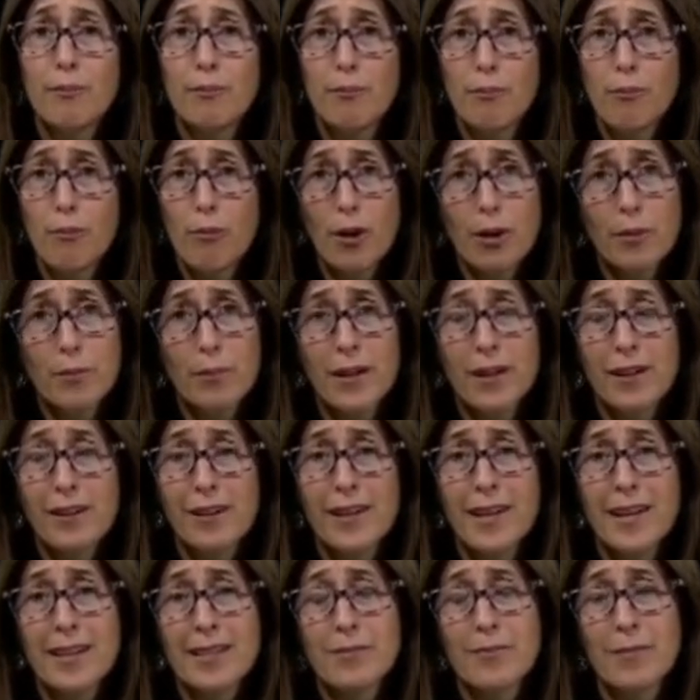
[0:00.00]
one
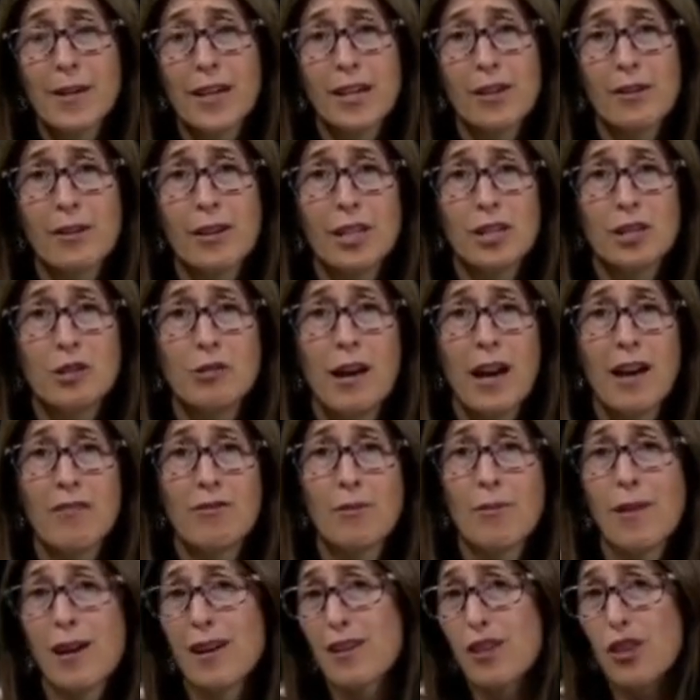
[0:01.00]
parent has migraine, you have
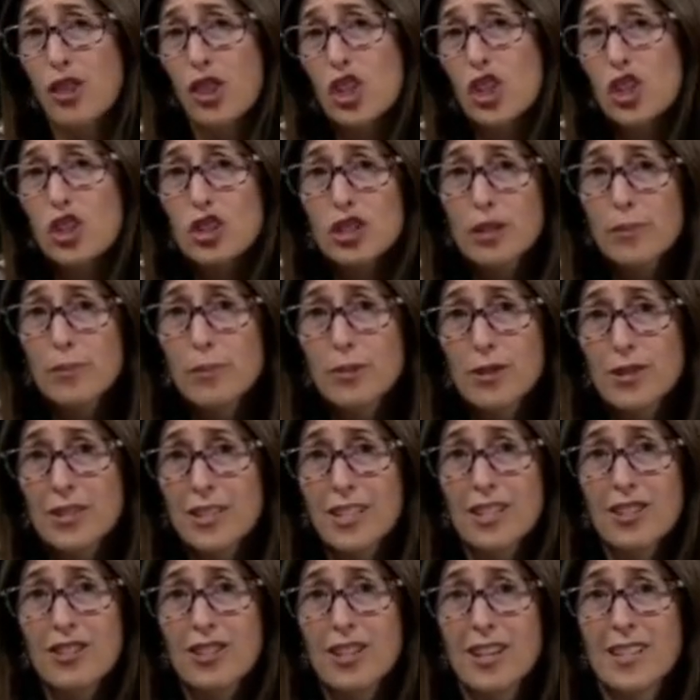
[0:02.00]
about a
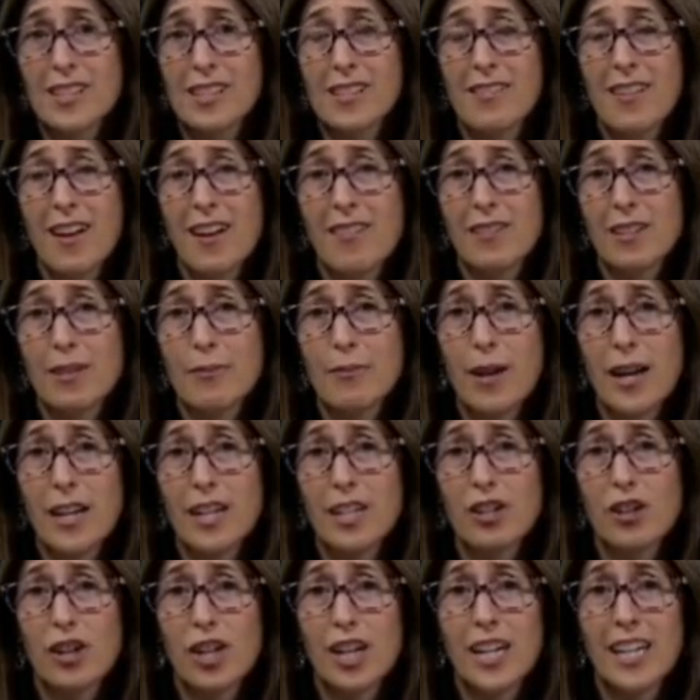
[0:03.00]
30% chance of having
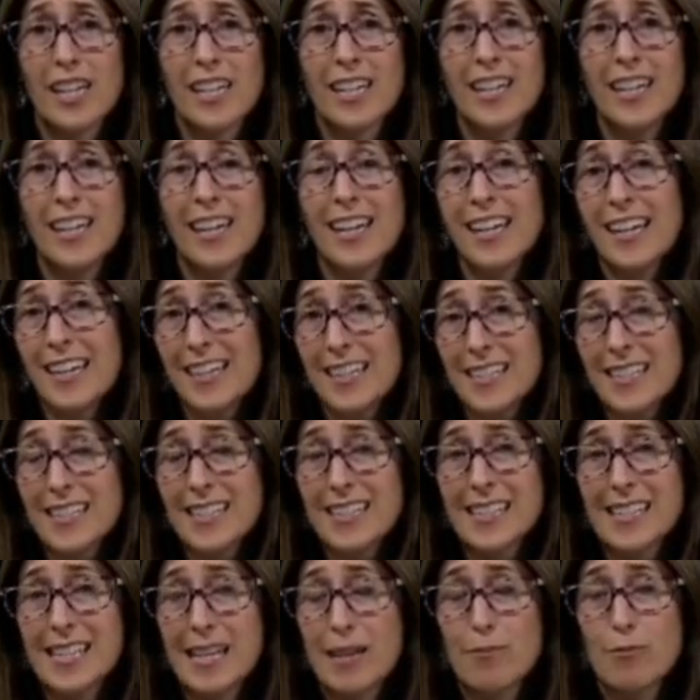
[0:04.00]
migraine.
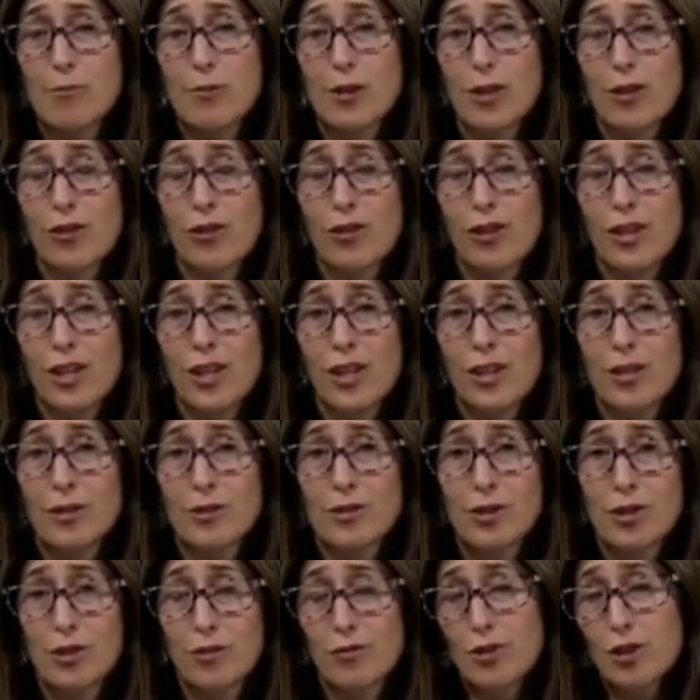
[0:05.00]
Same with
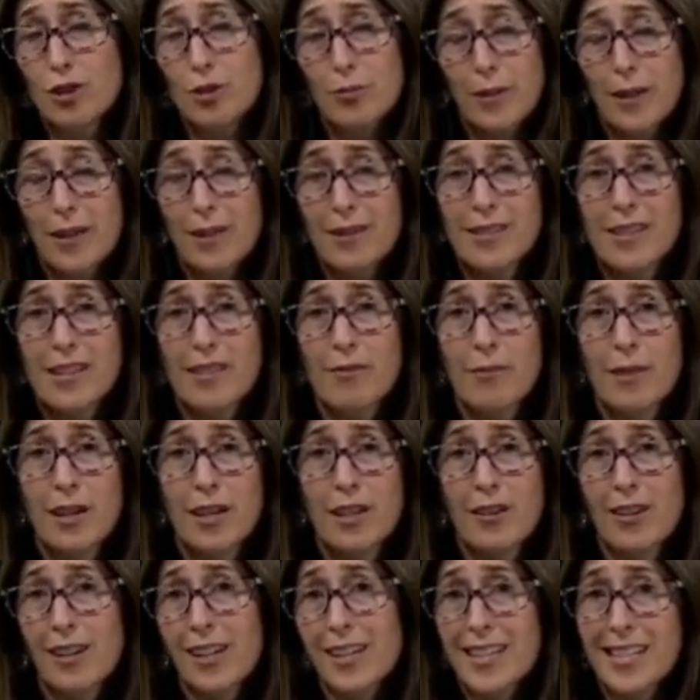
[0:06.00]
if 2 parents have
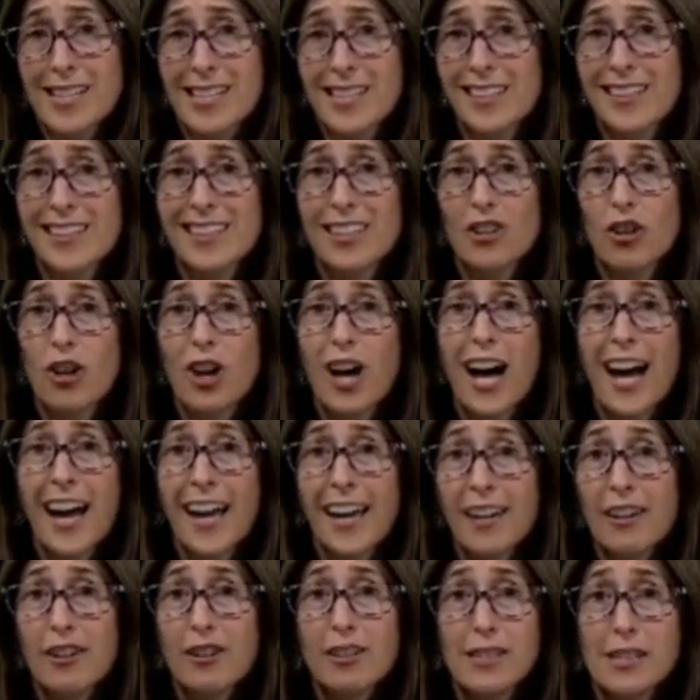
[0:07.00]
migraine, it's a little
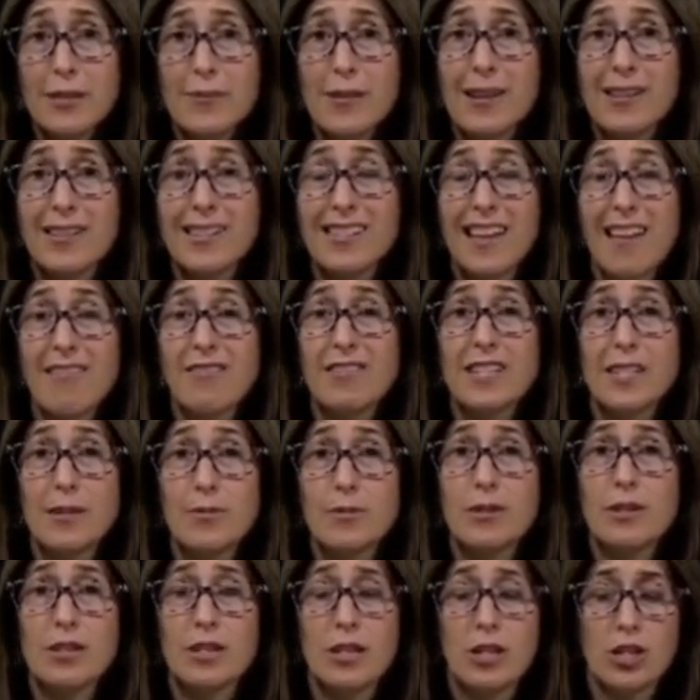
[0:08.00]
higher. It's about
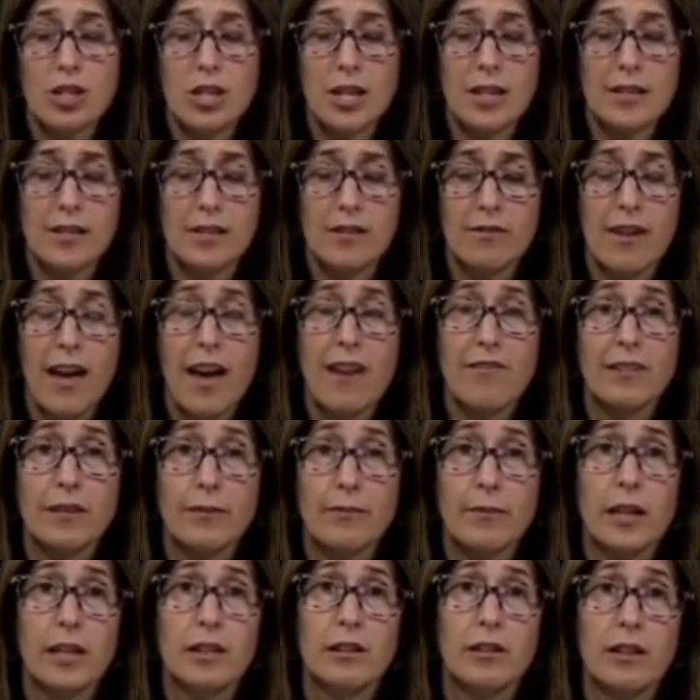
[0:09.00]
70% chance of
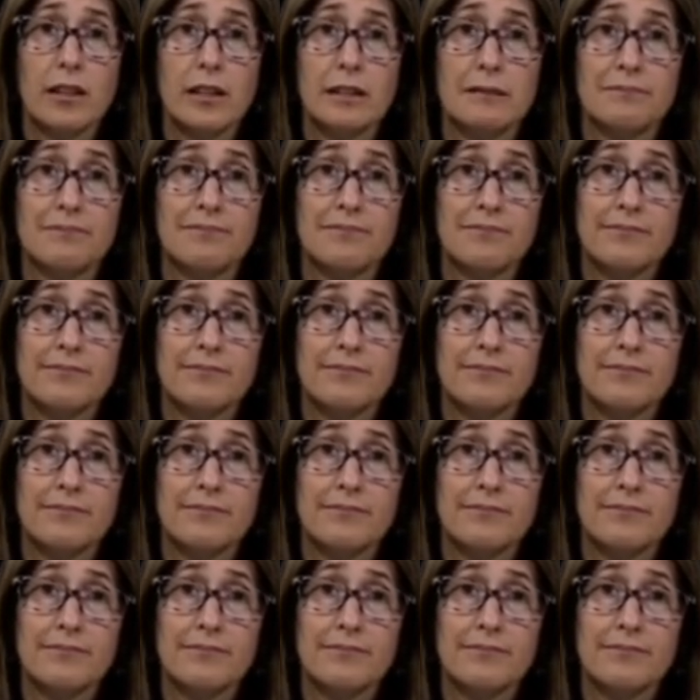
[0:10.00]
having migraine.